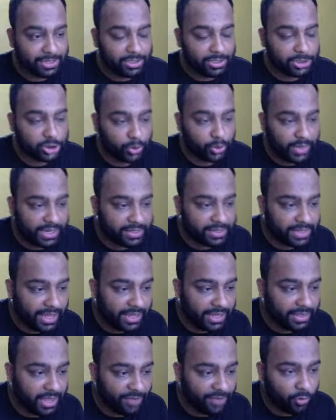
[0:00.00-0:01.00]
So we are
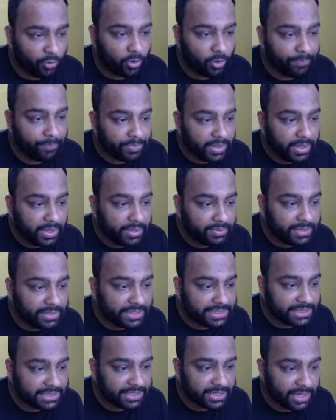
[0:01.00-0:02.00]
saying therefore
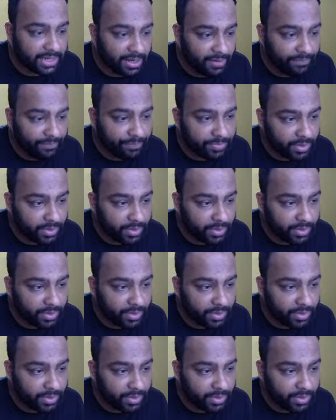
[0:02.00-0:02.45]
this integral